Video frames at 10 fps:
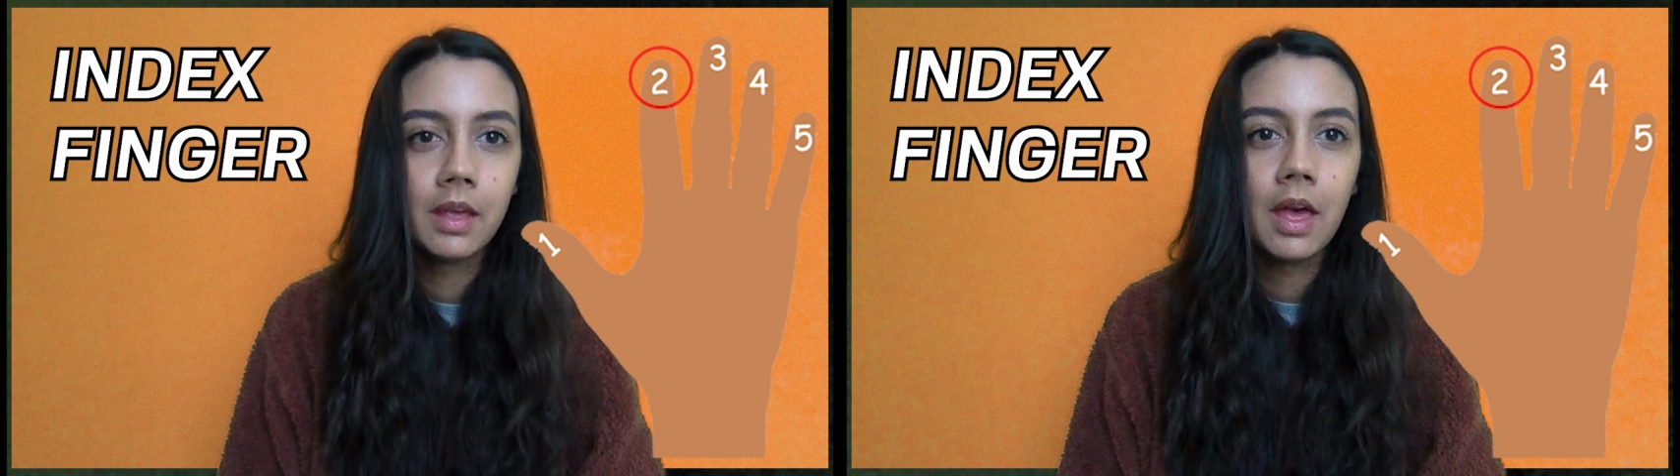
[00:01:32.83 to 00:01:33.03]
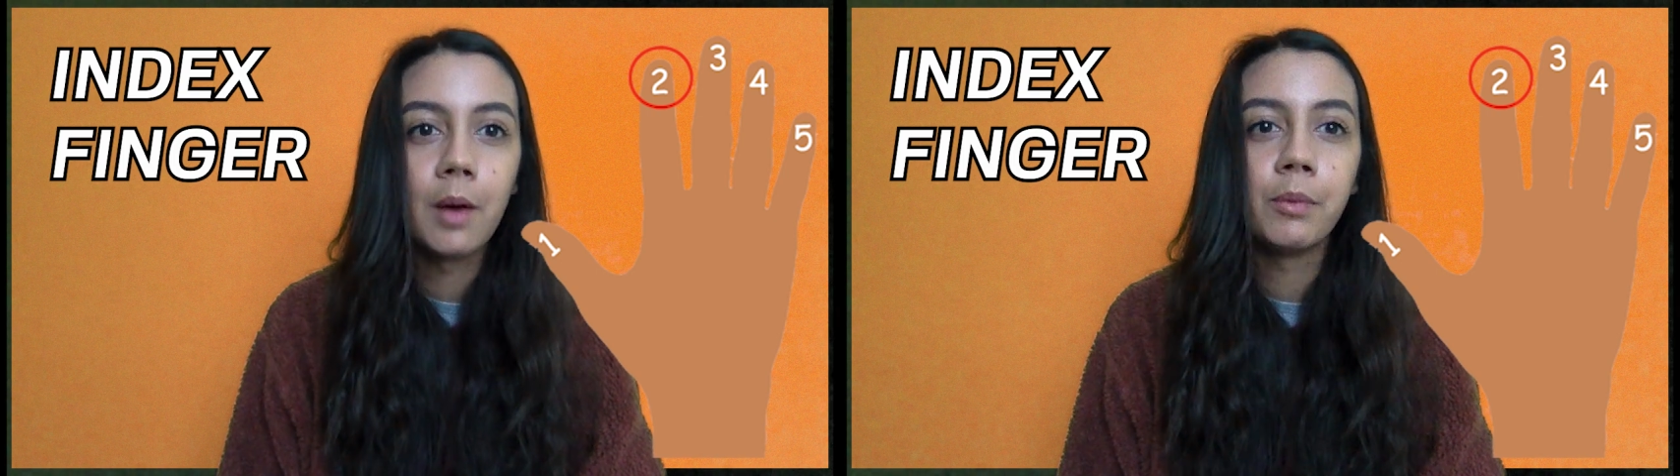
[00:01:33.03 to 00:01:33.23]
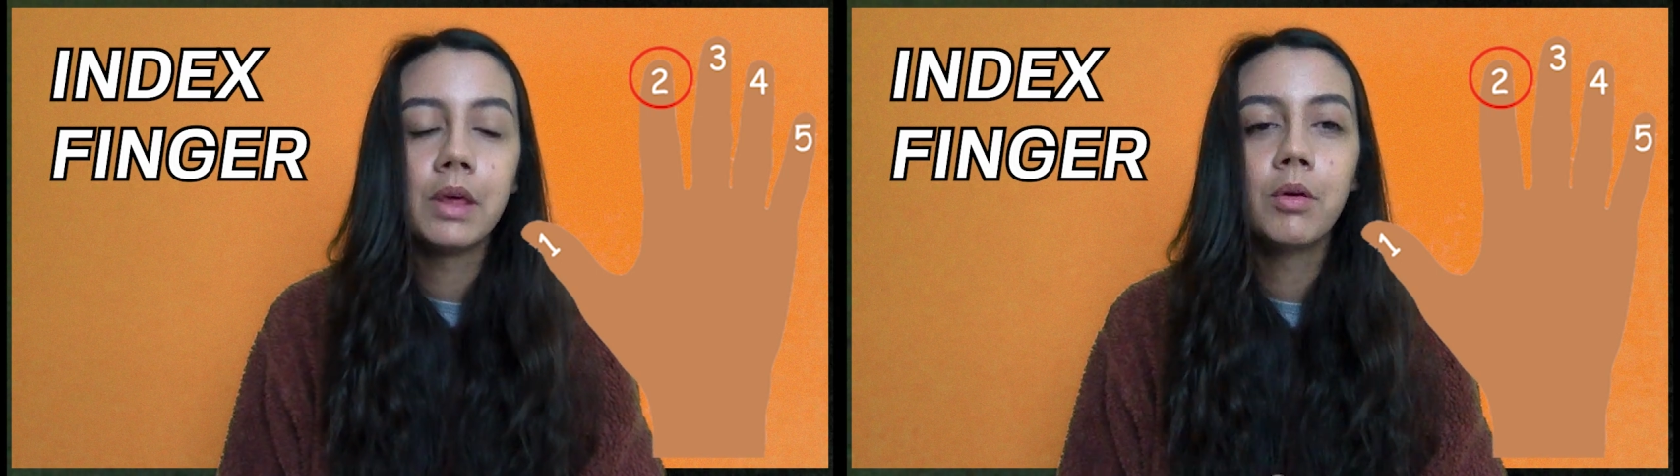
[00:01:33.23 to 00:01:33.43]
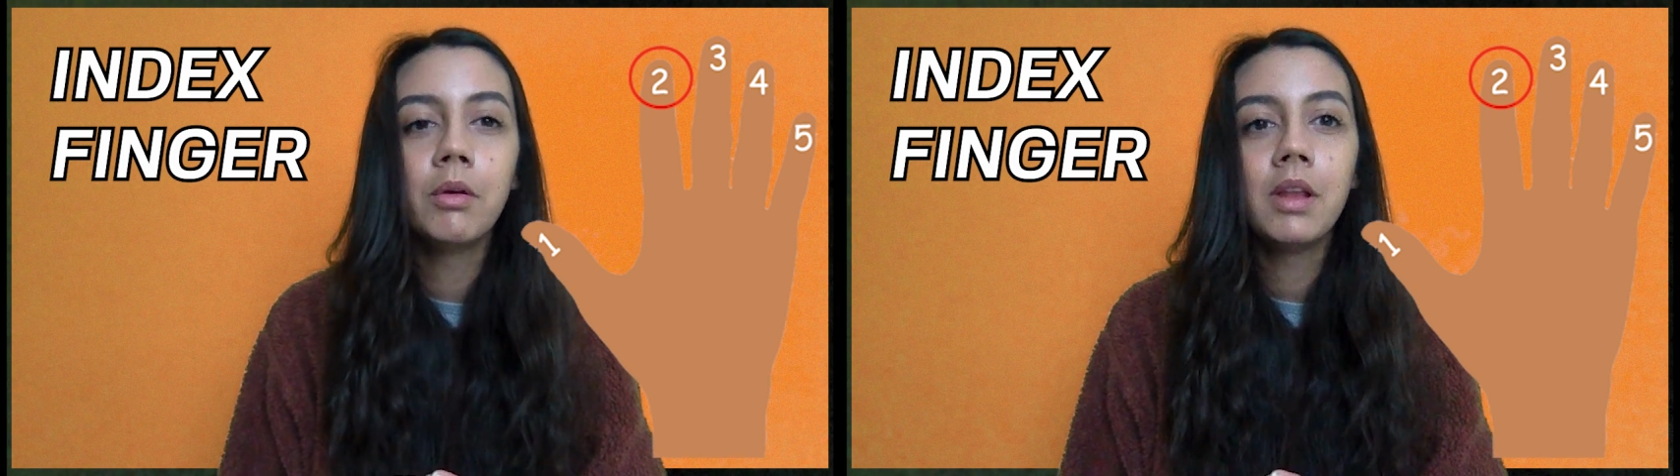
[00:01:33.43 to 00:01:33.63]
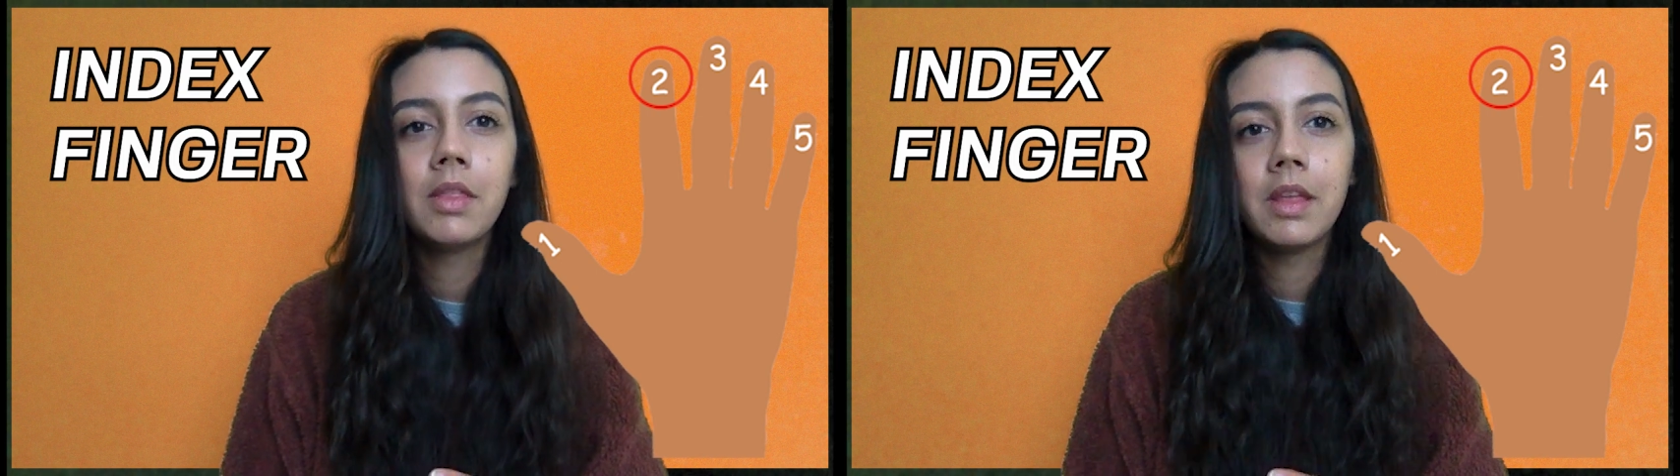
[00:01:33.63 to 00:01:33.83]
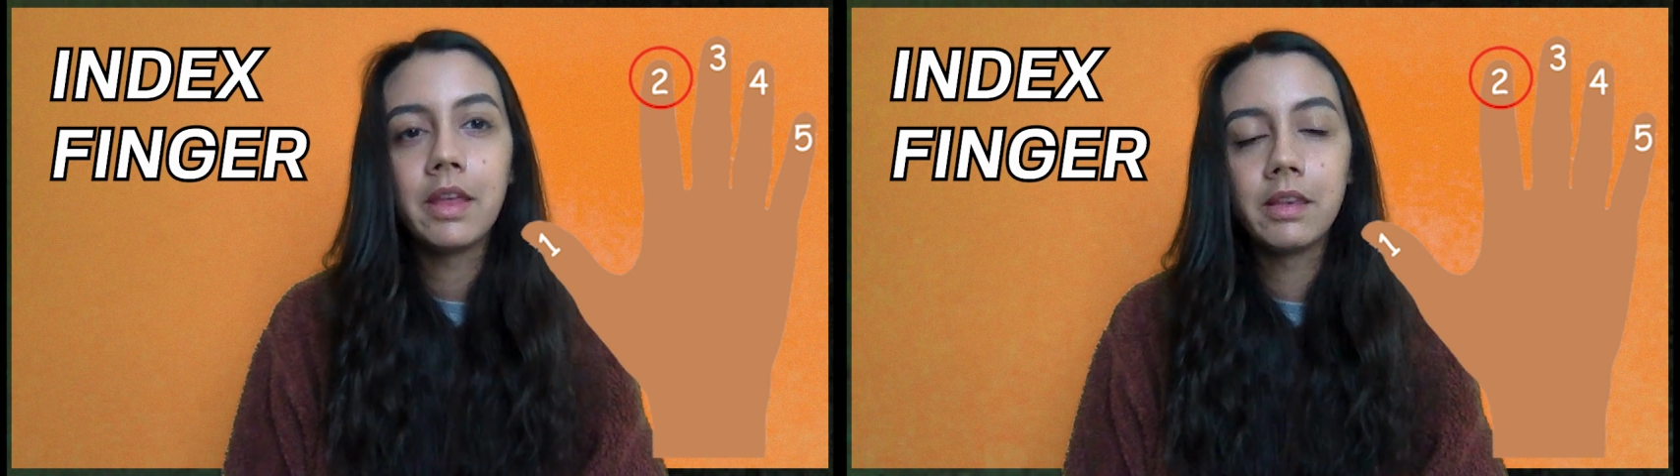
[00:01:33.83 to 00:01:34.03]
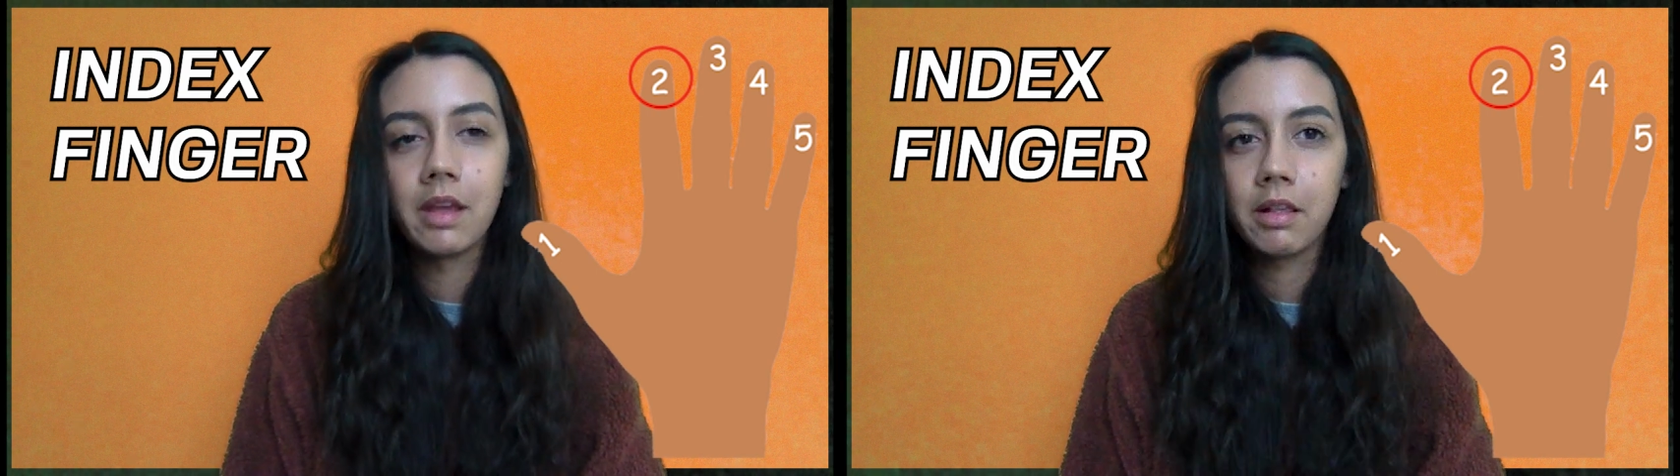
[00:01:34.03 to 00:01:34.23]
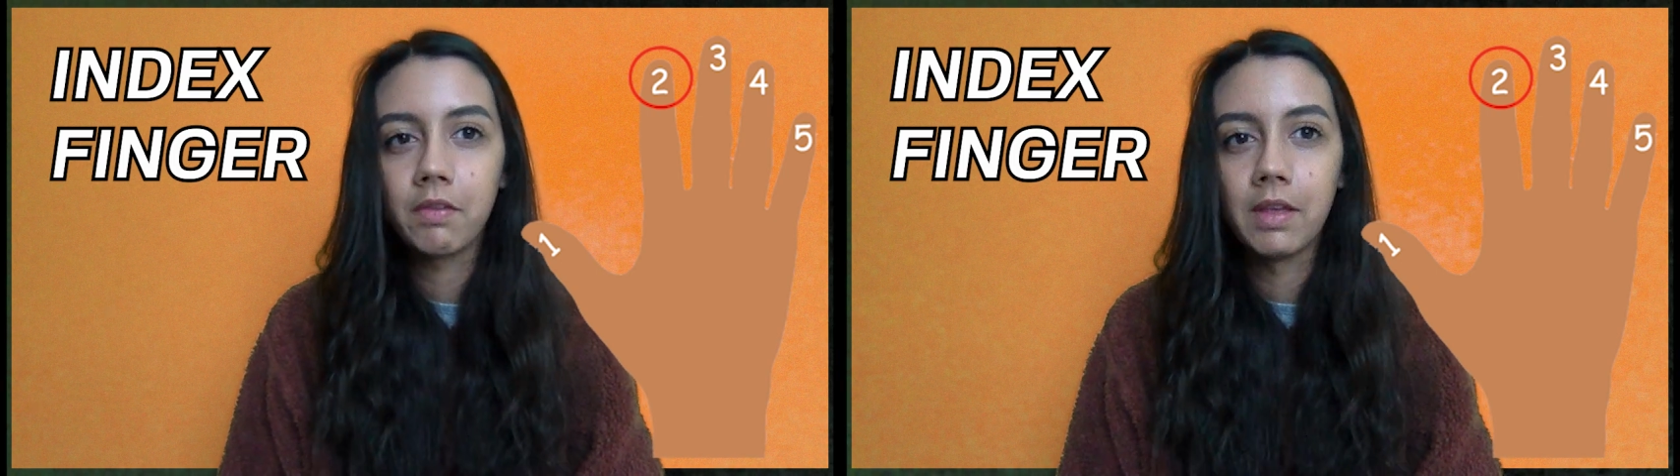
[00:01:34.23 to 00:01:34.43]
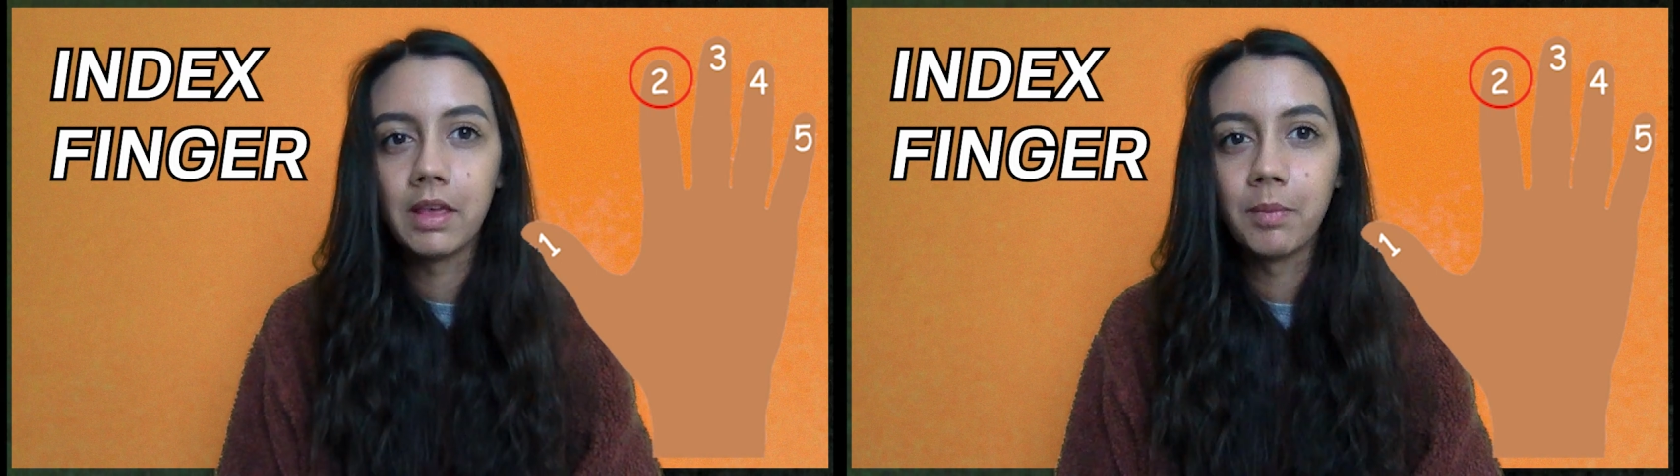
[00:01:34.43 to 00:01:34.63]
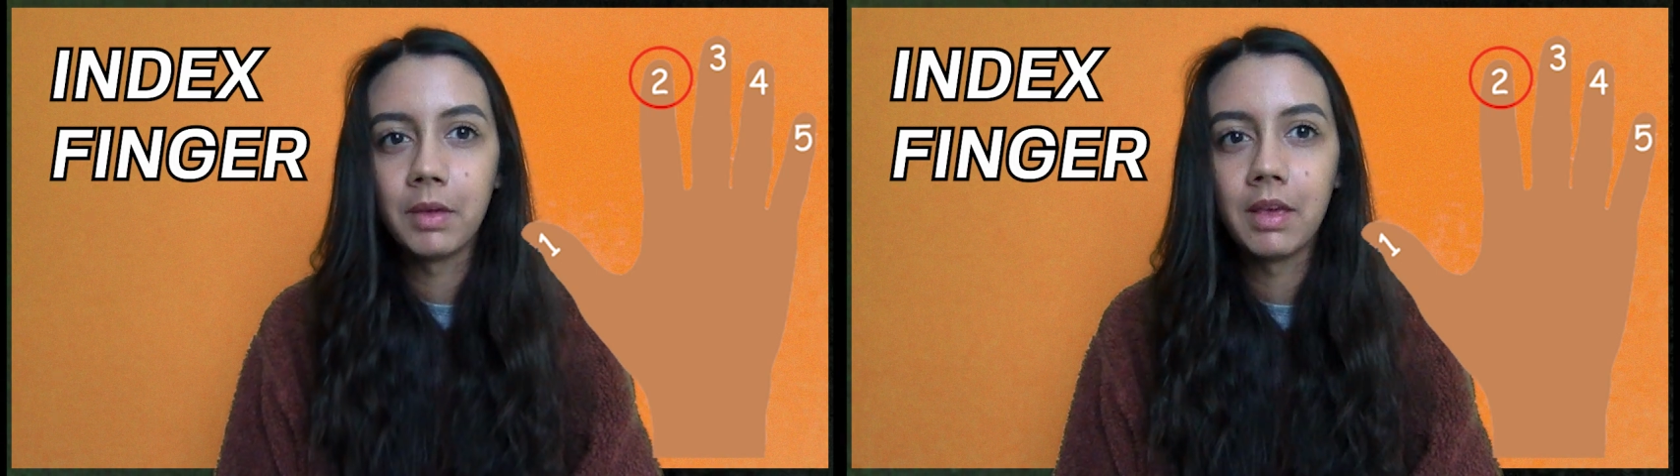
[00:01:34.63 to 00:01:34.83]
and we call it the index finger
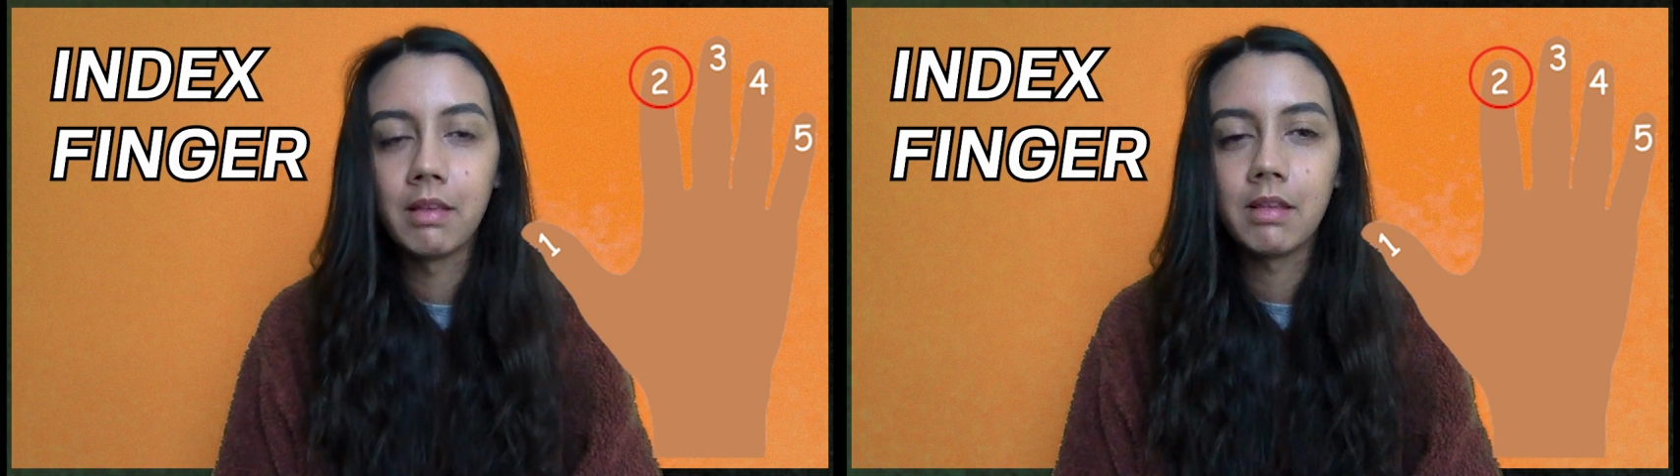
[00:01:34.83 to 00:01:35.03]
because